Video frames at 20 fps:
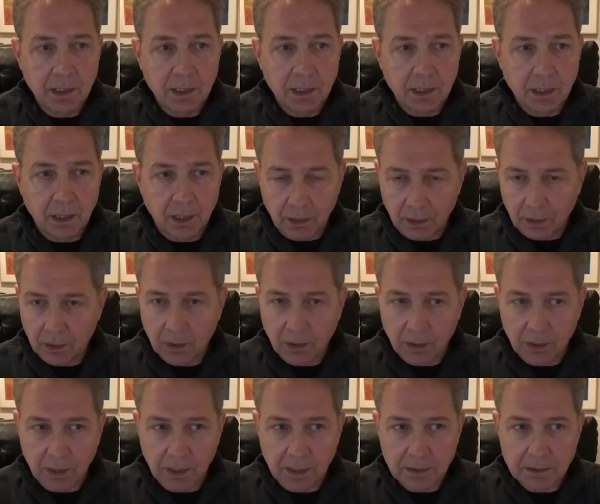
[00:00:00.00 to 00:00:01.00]

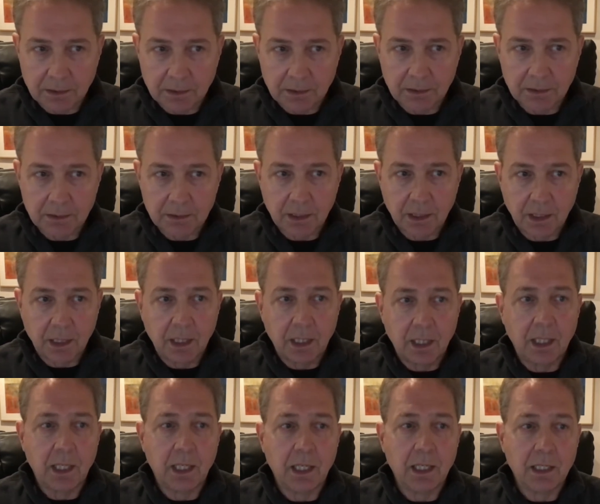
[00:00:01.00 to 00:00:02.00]
HoloLens,
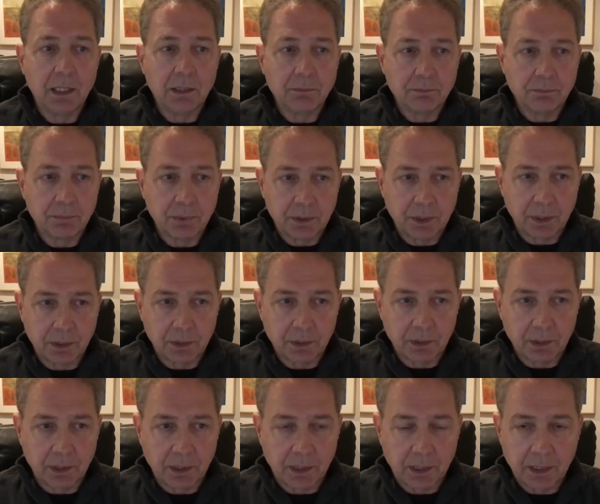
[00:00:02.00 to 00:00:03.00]
and
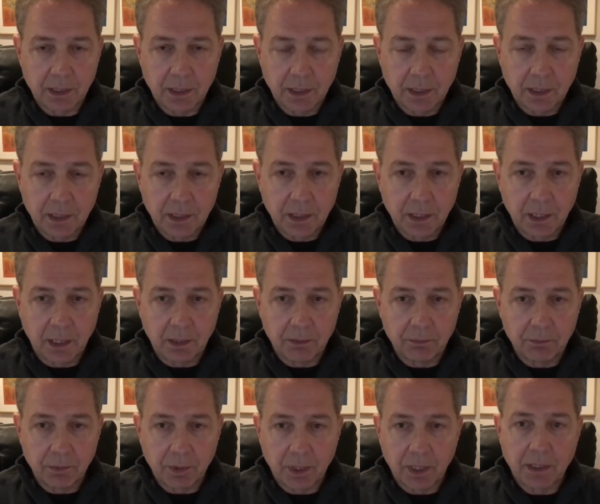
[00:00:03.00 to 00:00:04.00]
particularly what
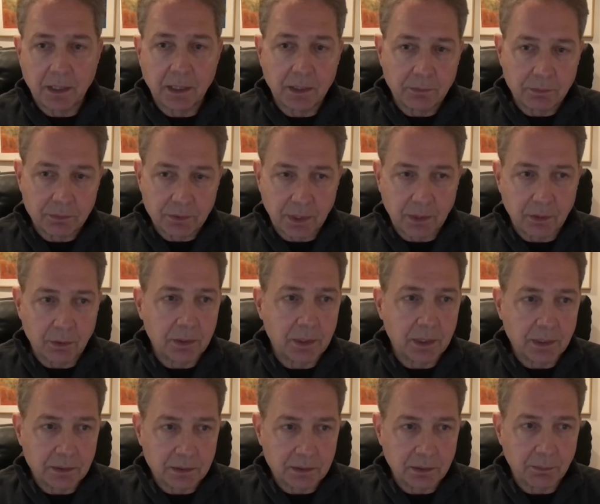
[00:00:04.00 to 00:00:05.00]
I did was I looked into
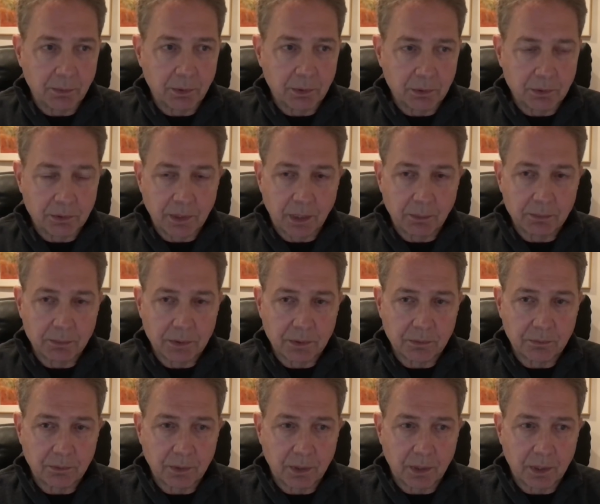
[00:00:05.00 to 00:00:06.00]
some other types
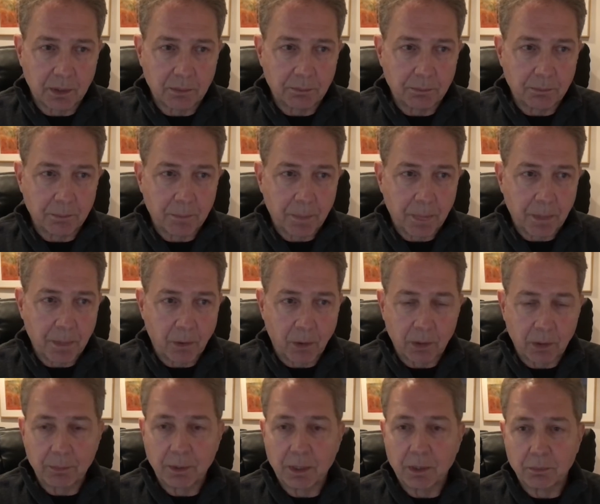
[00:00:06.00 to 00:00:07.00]
of
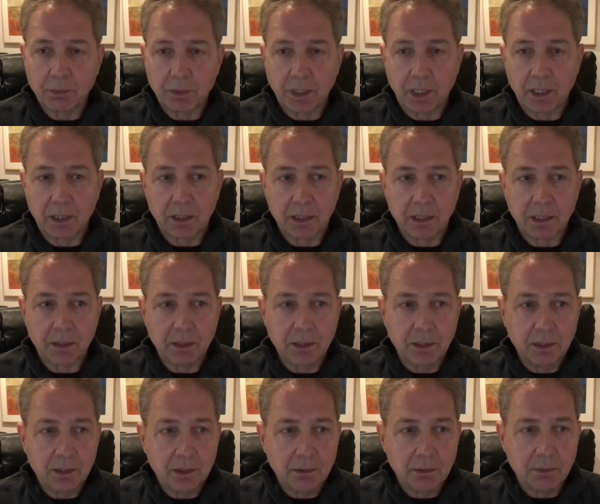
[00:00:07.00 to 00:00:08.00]
augmented reality,
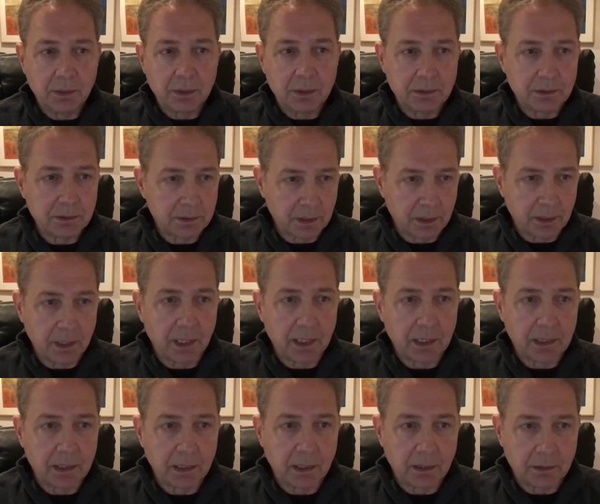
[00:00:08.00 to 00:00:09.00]
which like
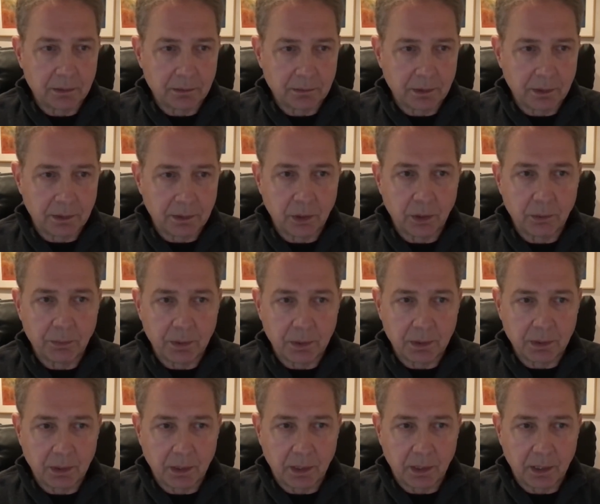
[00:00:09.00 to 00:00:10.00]
Adobe
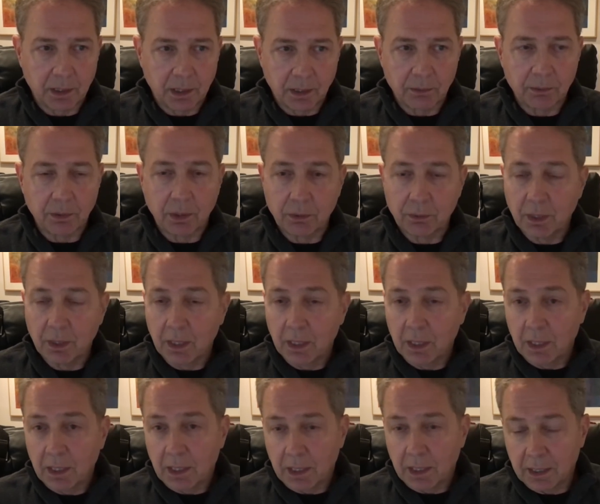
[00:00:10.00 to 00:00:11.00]
Aero,
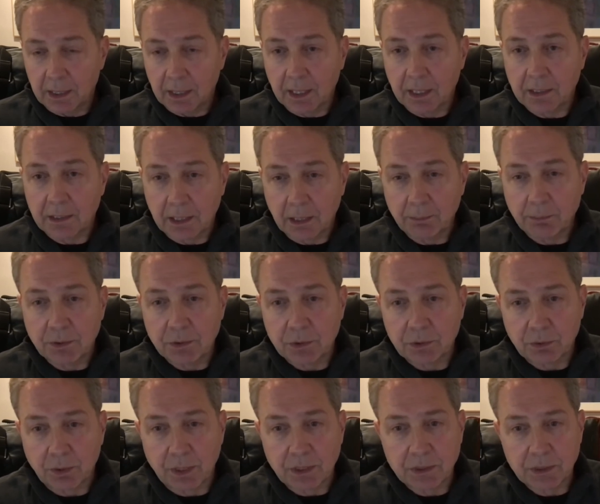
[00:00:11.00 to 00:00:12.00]
and I got a
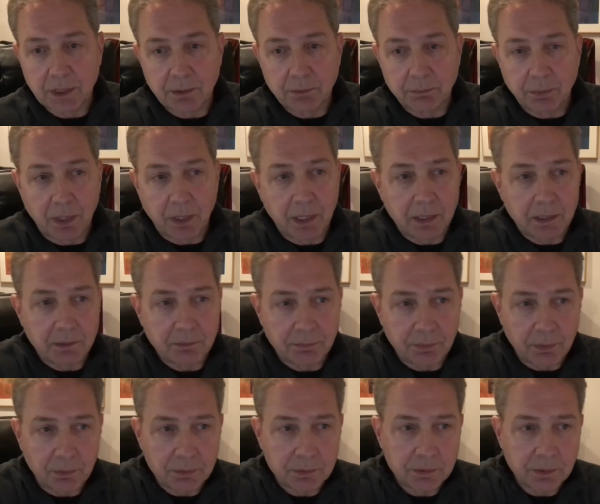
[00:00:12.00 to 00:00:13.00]
demonstration by the
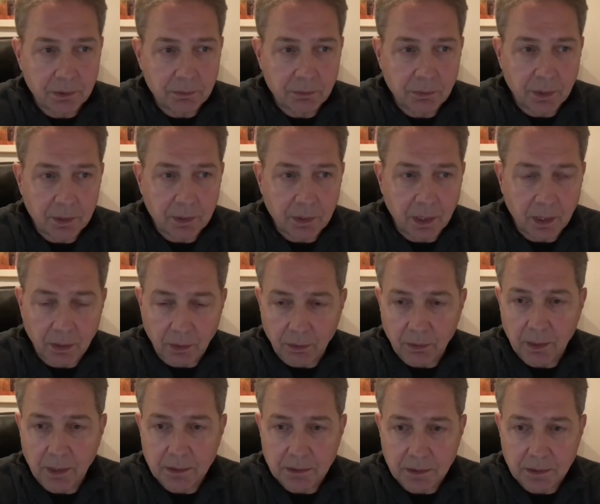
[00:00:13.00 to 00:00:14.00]
folks over at
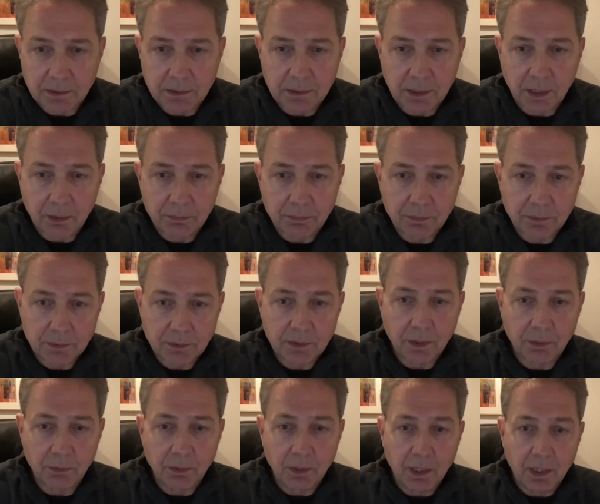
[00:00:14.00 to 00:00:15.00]
HoloLens itself, and
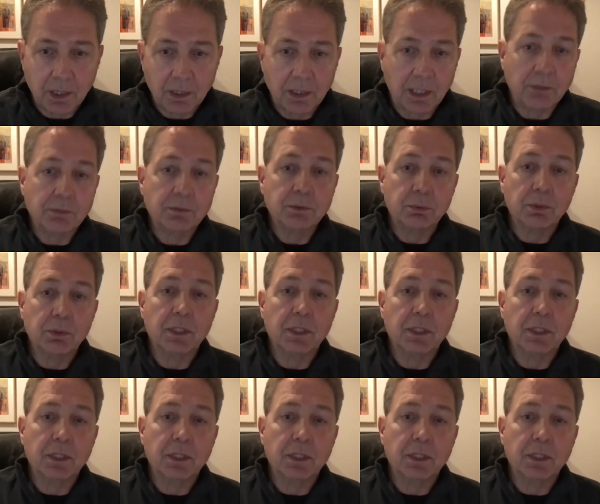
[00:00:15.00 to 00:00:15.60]
so that was really